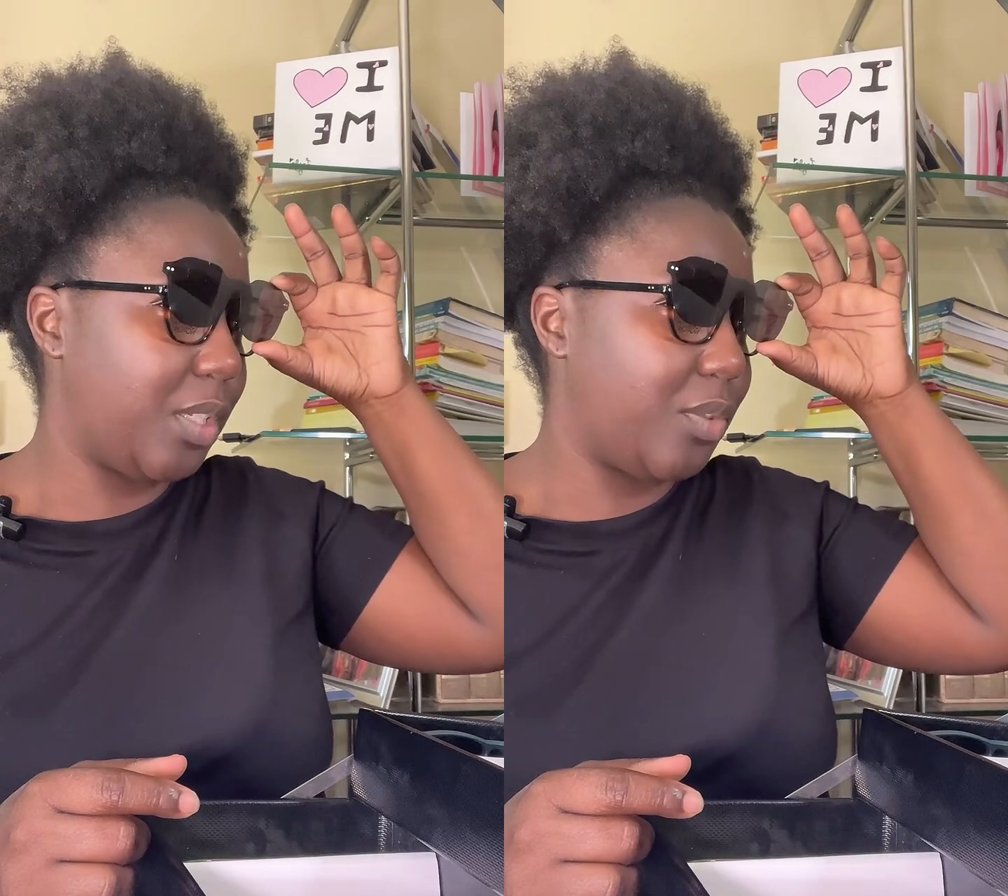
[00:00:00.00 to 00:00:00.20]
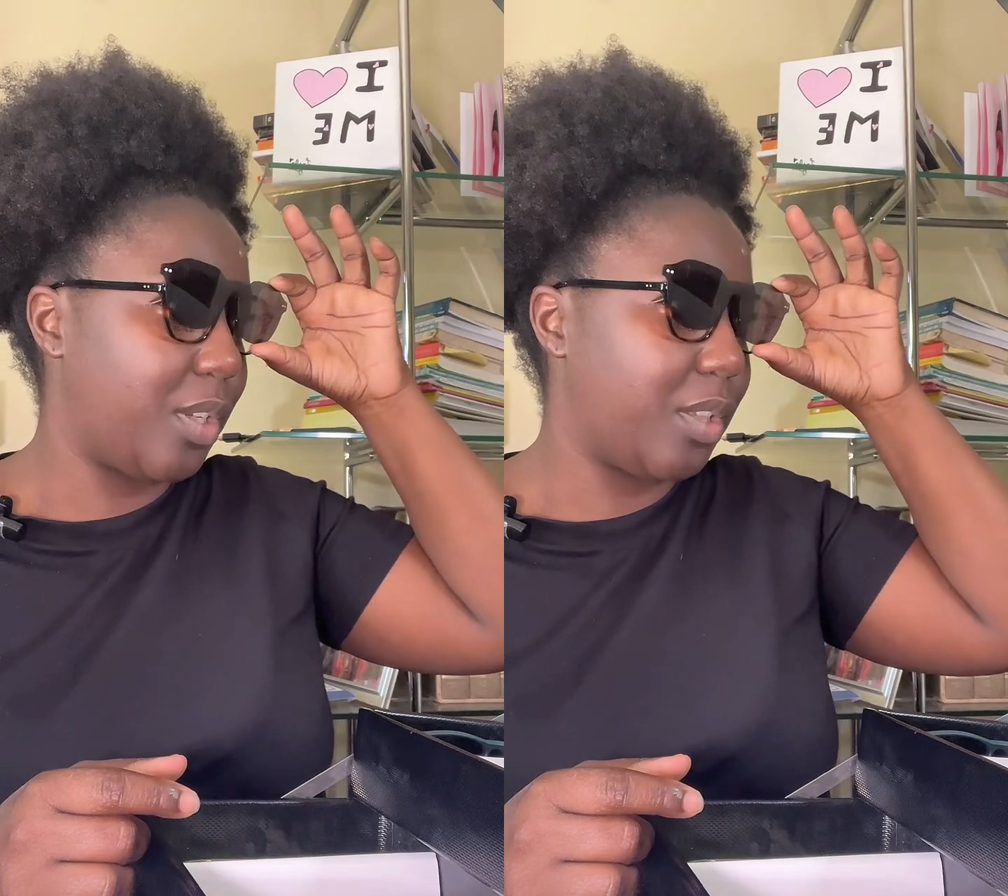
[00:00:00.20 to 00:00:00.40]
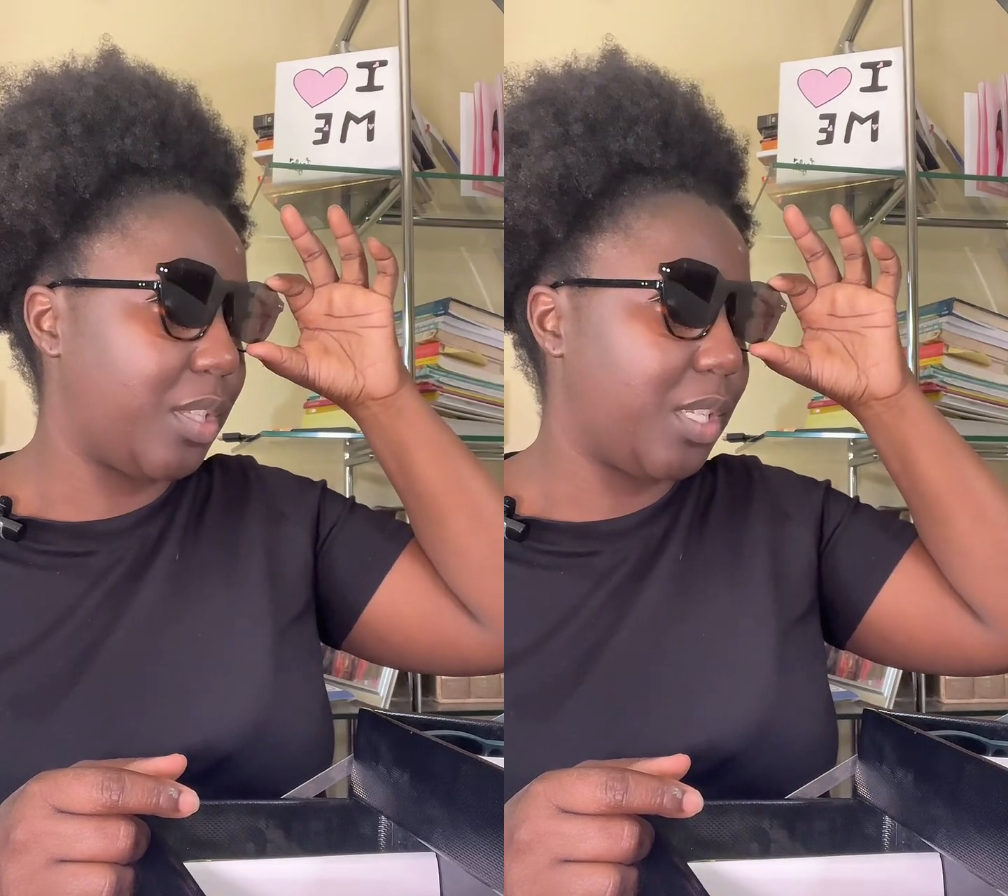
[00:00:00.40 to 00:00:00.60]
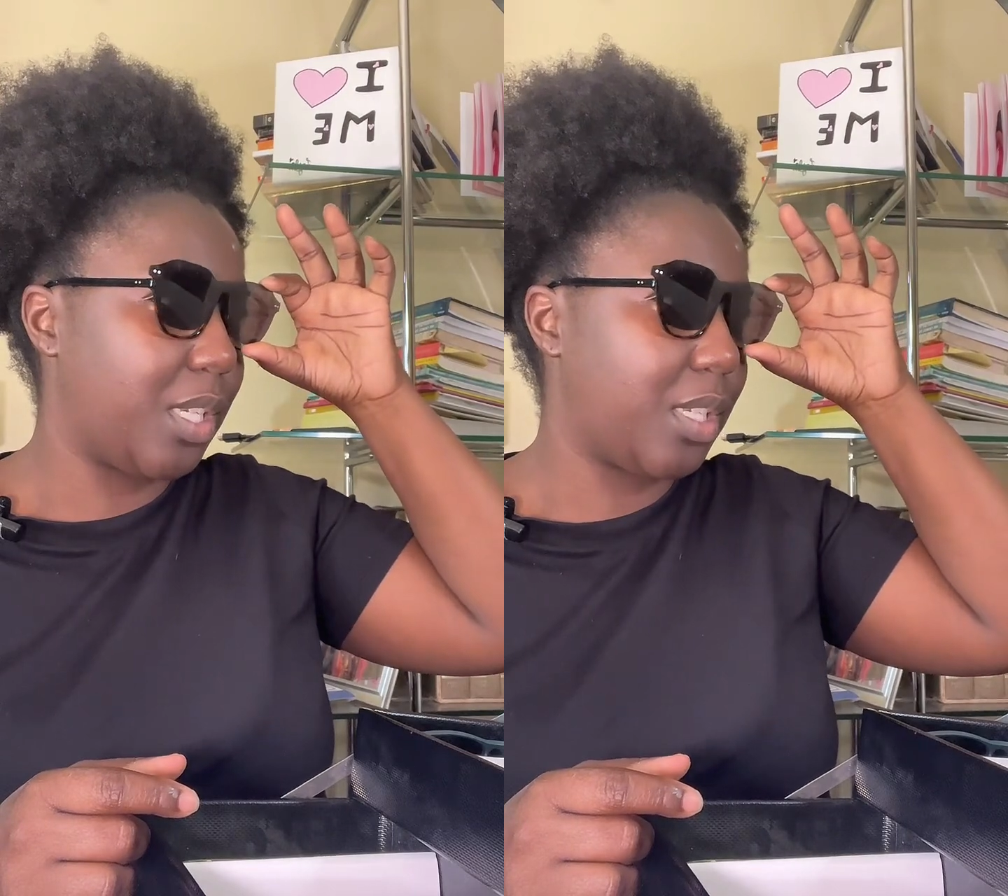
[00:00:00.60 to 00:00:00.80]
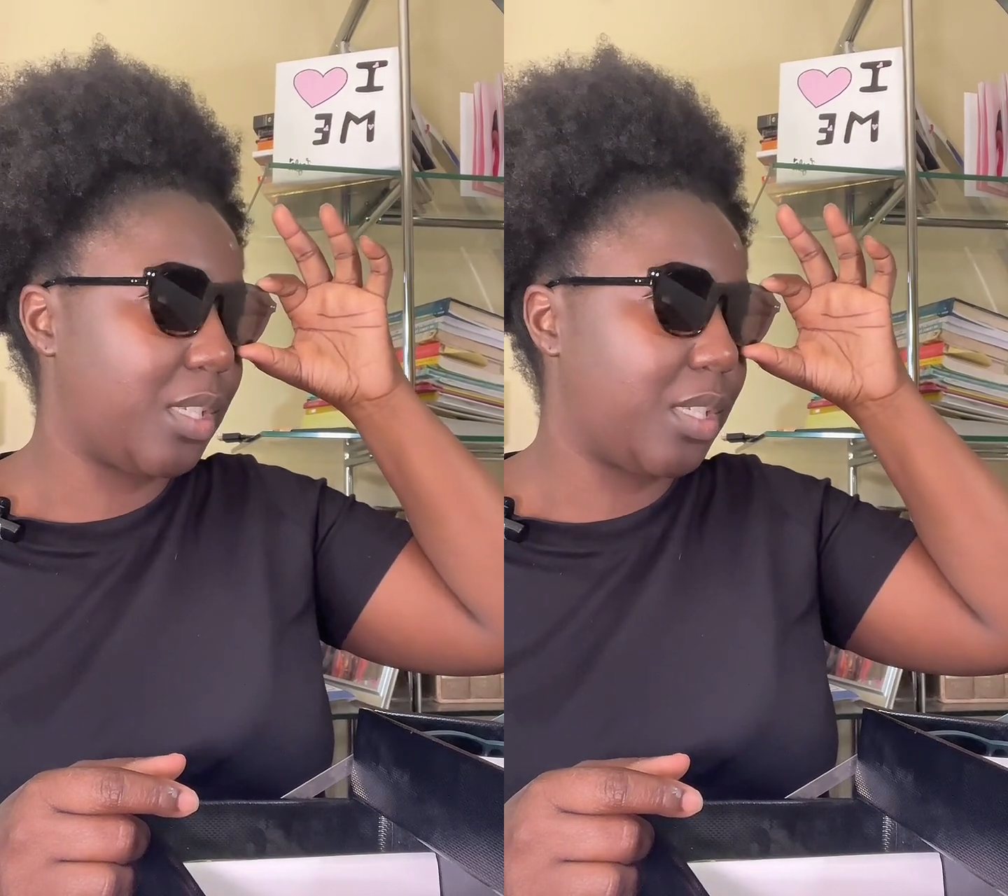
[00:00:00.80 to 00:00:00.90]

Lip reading: hear the click.